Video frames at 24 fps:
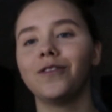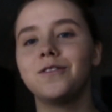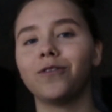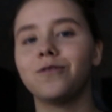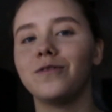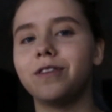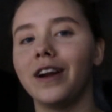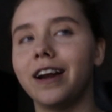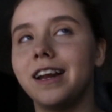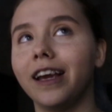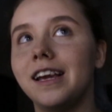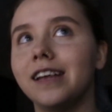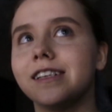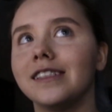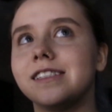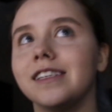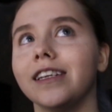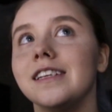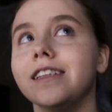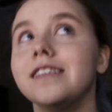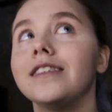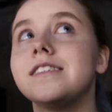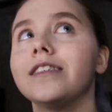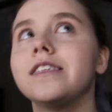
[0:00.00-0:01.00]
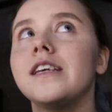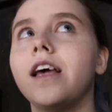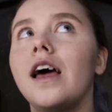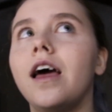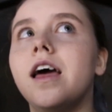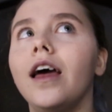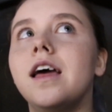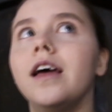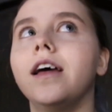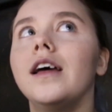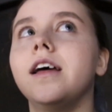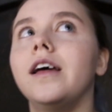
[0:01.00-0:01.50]
ready since
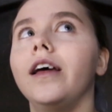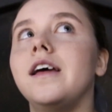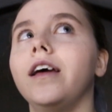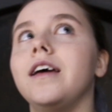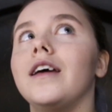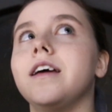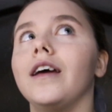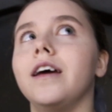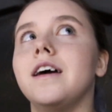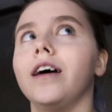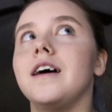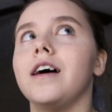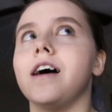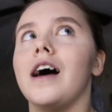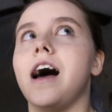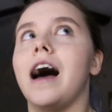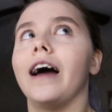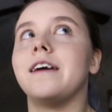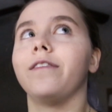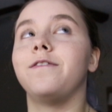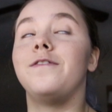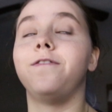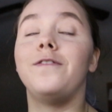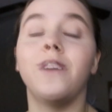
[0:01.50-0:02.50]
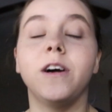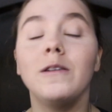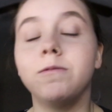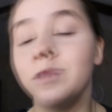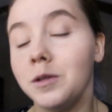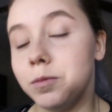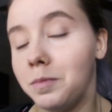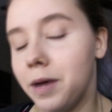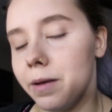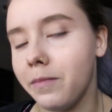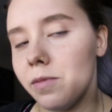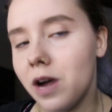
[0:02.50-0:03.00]
I
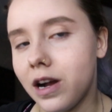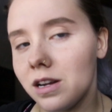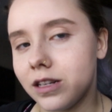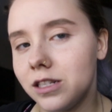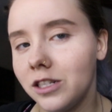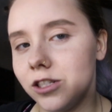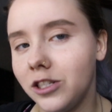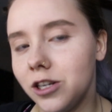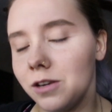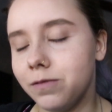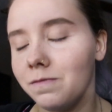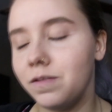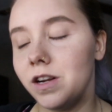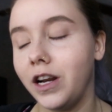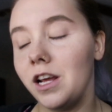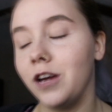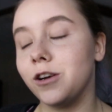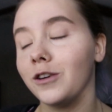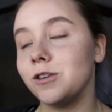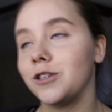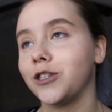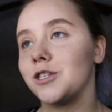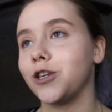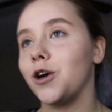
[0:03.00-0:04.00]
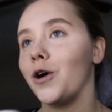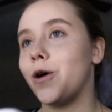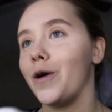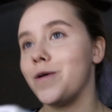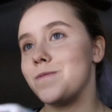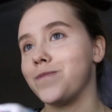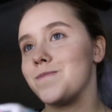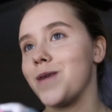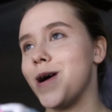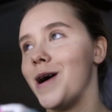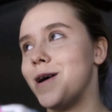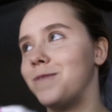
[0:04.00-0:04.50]
filmed my BoxyCharm video,
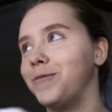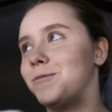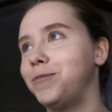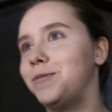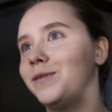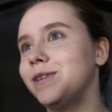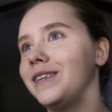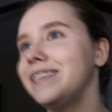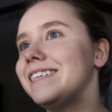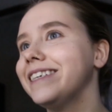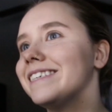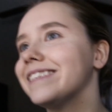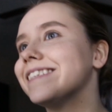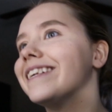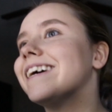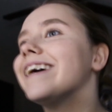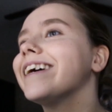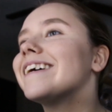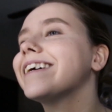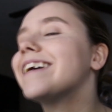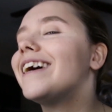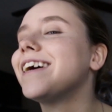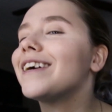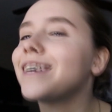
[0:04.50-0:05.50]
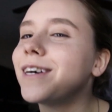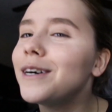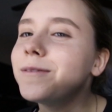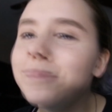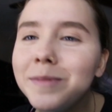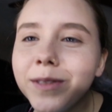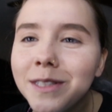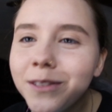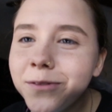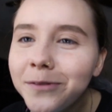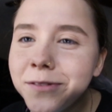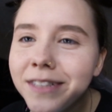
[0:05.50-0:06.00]
so probably like a
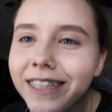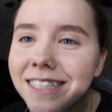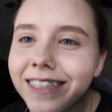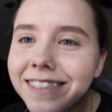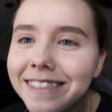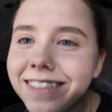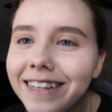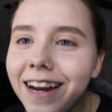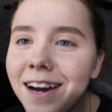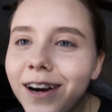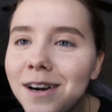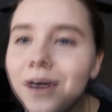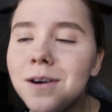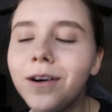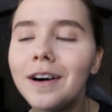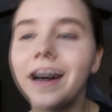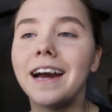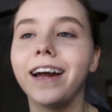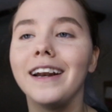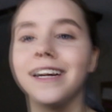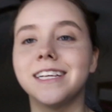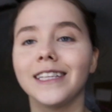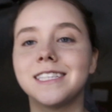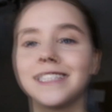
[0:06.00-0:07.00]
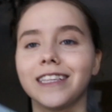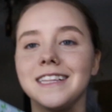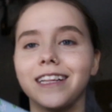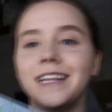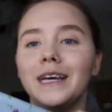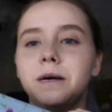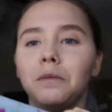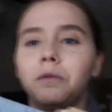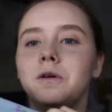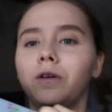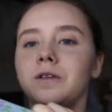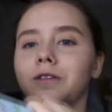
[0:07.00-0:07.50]
couple of weeks now, and it's
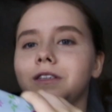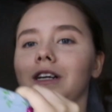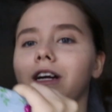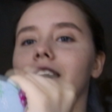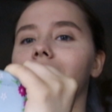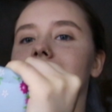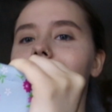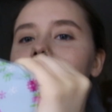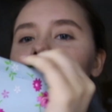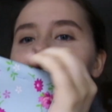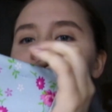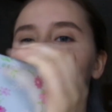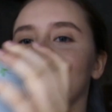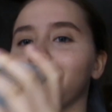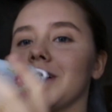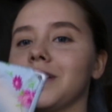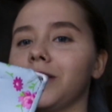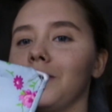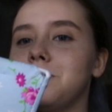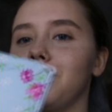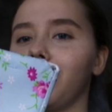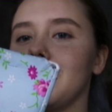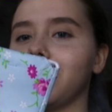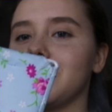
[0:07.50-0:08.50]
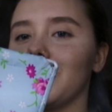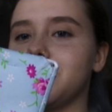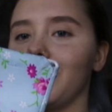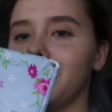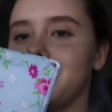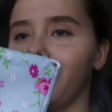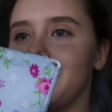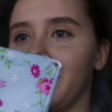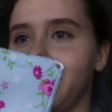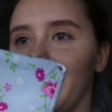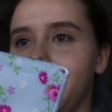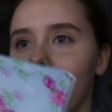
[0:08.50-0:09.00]
labeled first
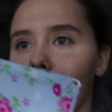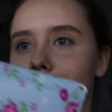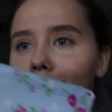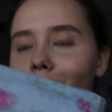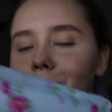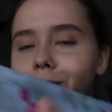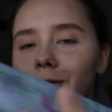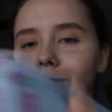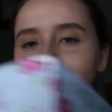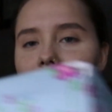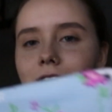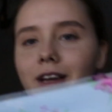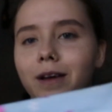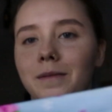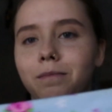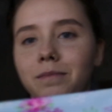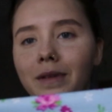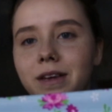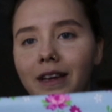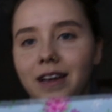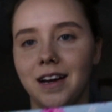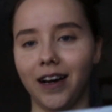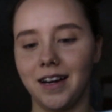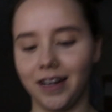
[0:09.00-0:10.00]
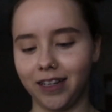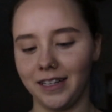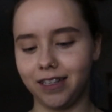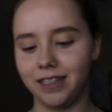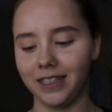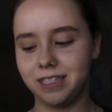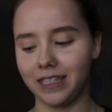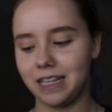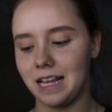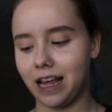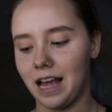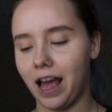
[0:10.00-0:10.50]
impressions video
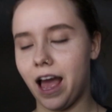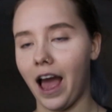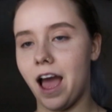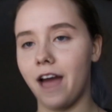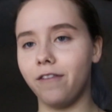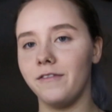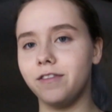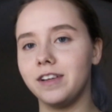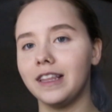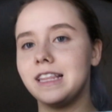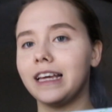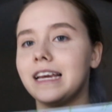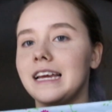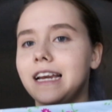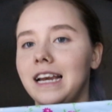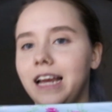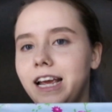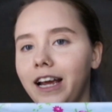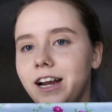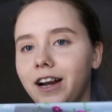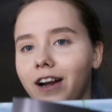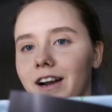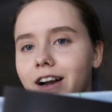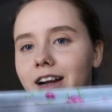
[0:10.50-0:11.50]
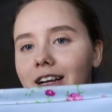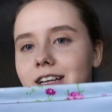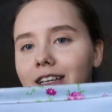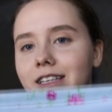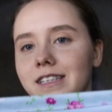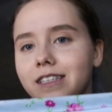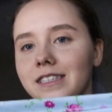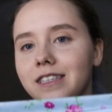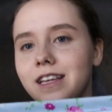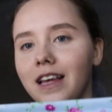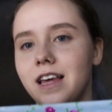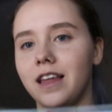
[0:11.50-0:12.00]
because everything in here
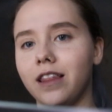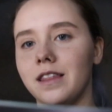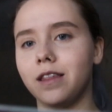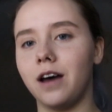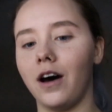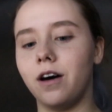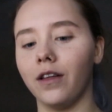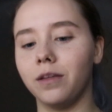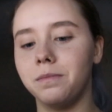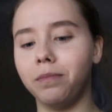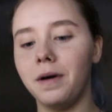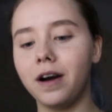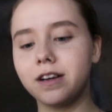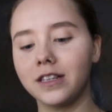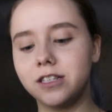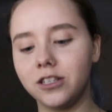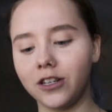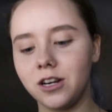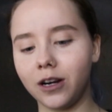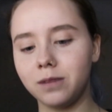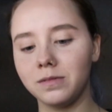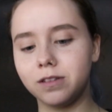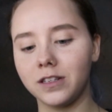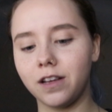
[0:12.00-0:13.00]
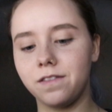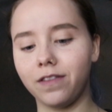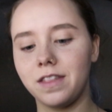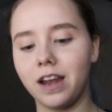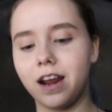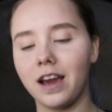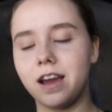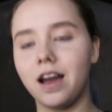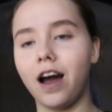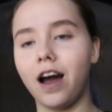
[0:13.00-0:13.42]
is all the BoxyCharm stuff that I